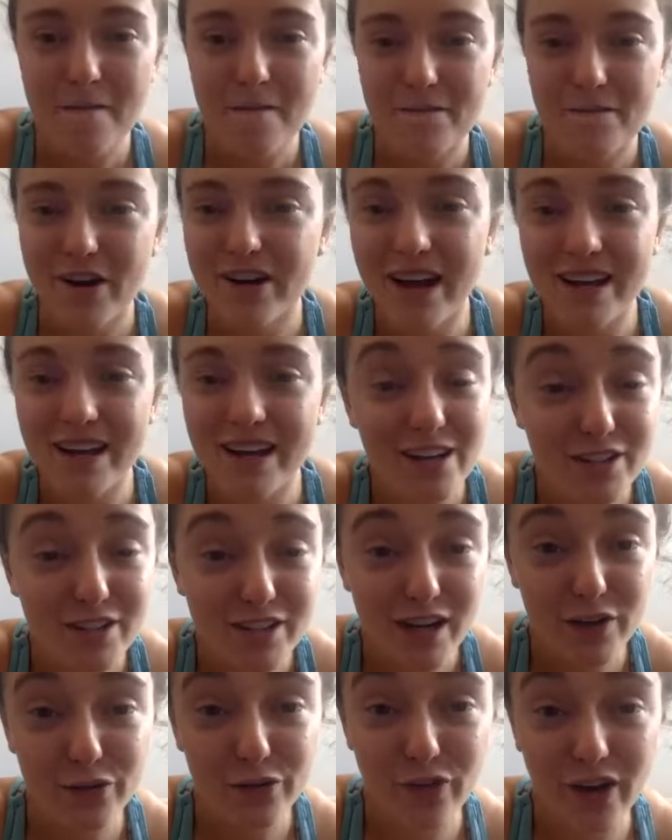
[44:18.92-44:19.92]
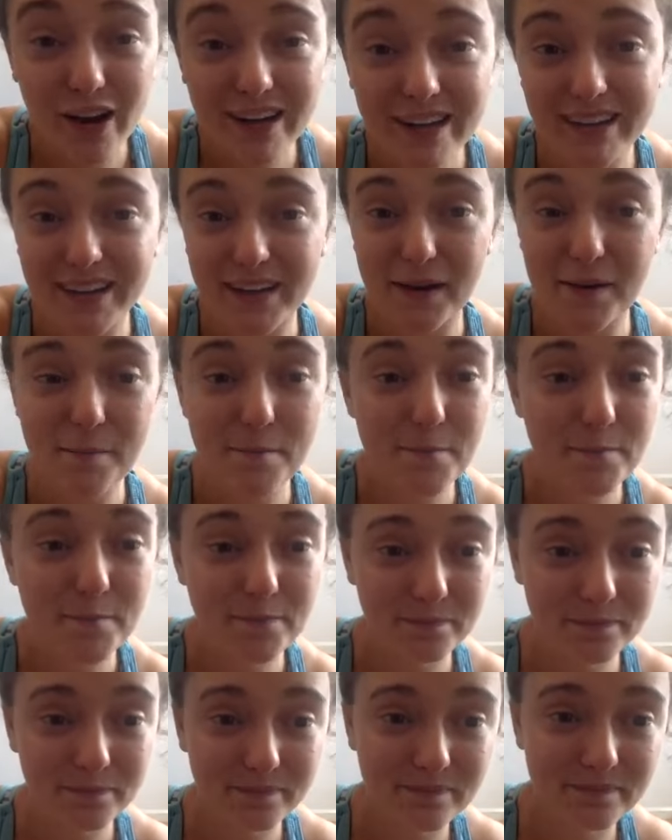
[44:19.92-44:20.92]
Very nice. How'd you guys find it?
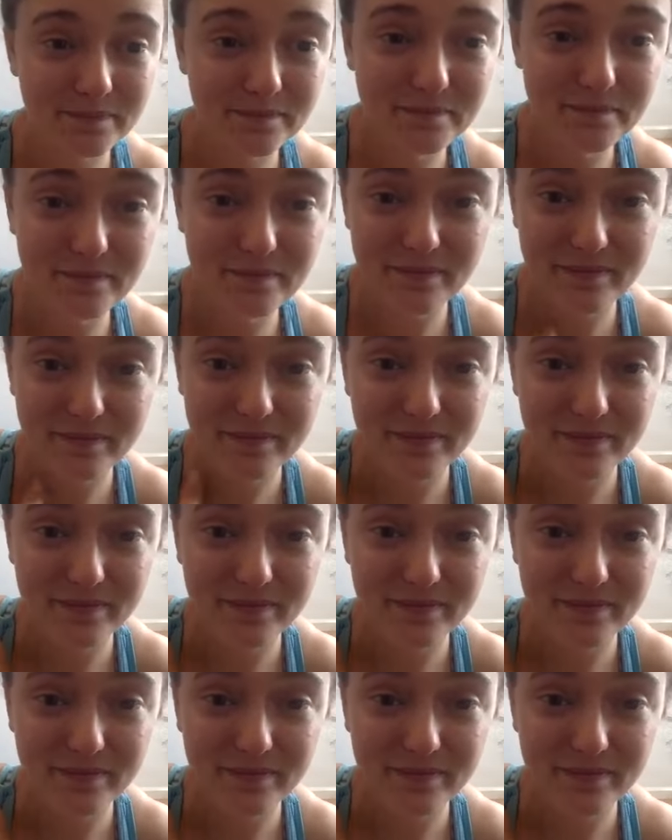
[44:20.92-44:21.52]
I